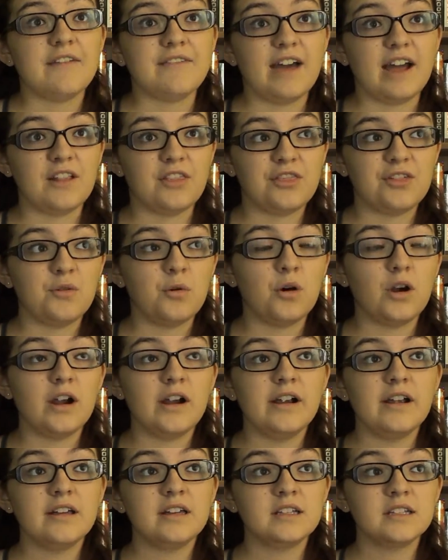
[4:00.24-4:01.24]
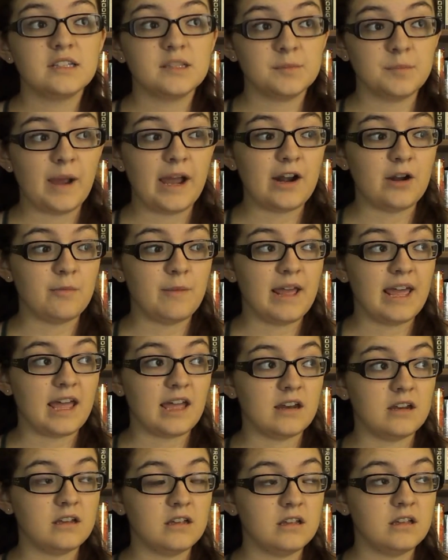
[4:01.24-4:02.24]
I've had Thor,
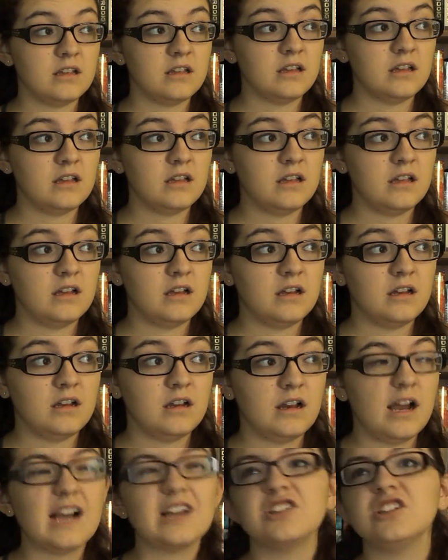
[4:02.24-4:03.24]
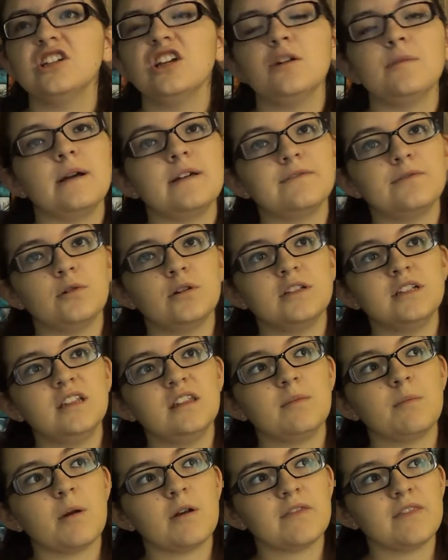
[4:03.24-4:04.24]
Spider-Man. Actually no, my
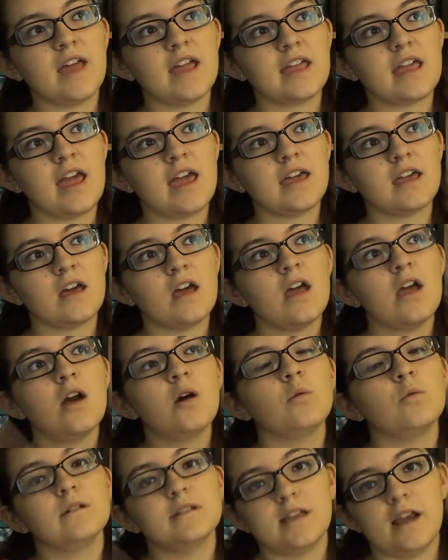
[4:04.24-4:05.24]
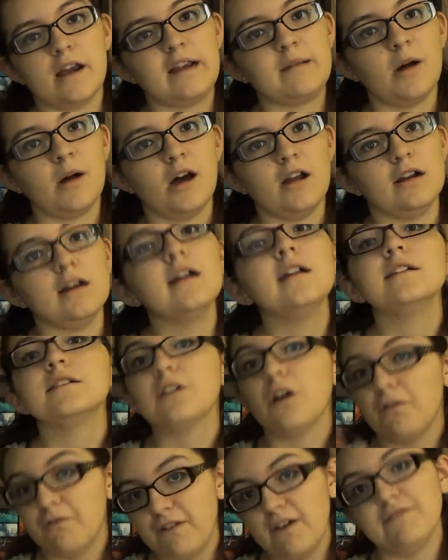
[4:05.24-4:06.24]
14th birthday cake was Harry Potter,
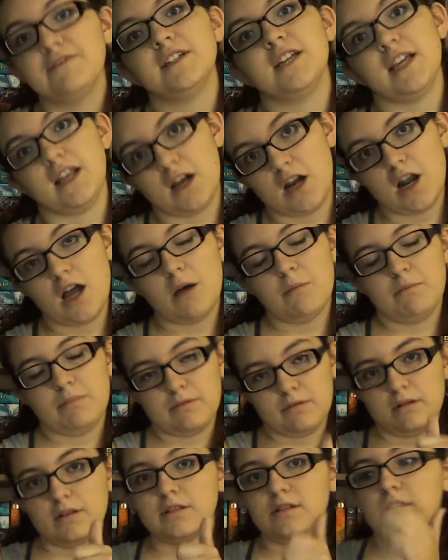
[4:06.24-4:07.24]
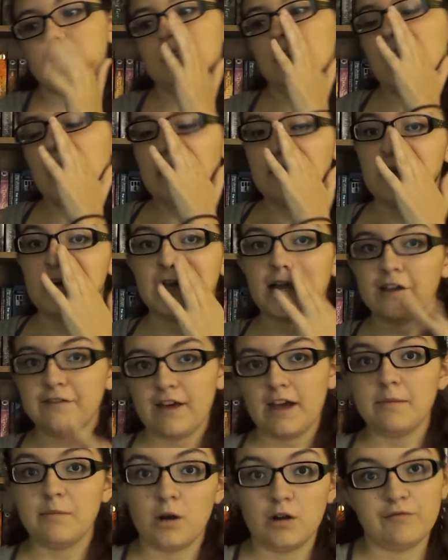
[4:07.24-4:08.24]
so 15 and up is how long I've
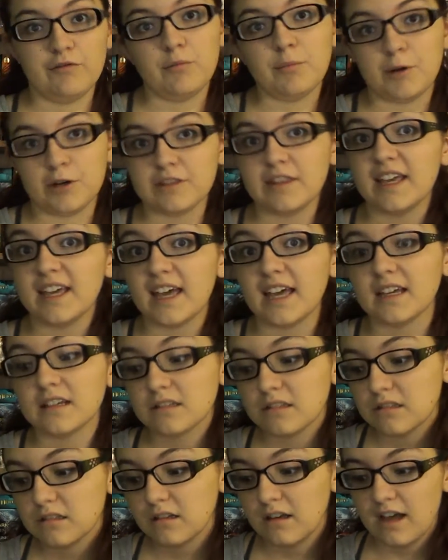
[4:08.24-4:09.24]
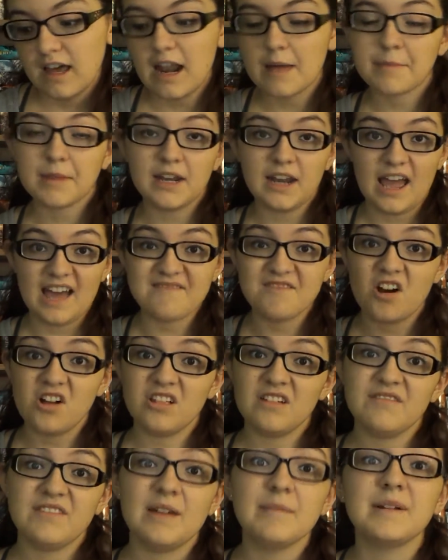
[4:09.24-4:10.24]
had Marvel birthday cakes, and I'm gonna have
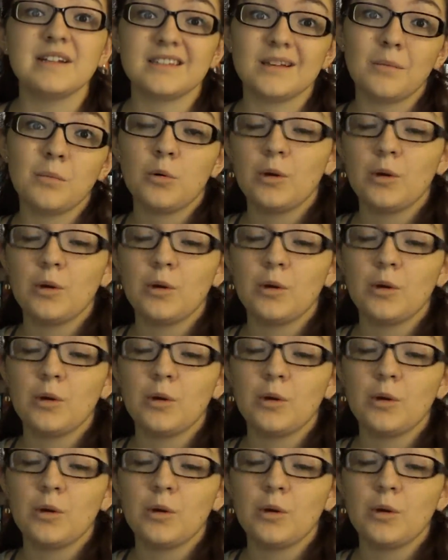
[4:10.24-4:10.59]
all of them at some